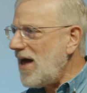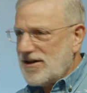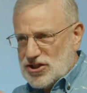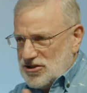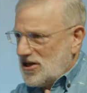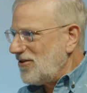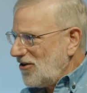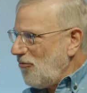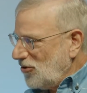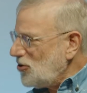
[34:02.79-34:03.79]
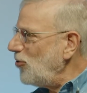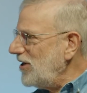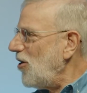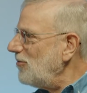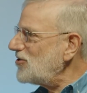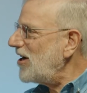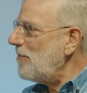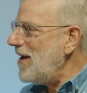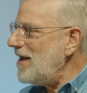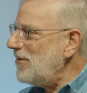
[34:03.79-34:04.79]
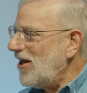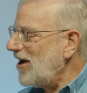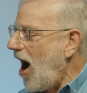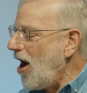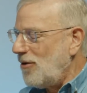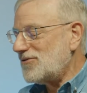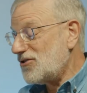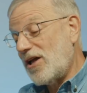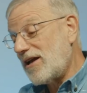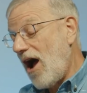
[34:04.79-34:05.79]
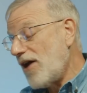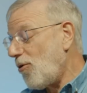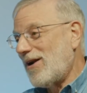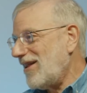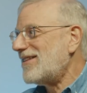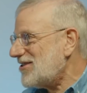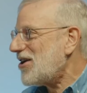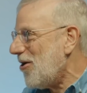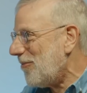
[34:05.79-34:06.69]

And she's like, was holding it almost like a baby. Like, I don't want to let this go.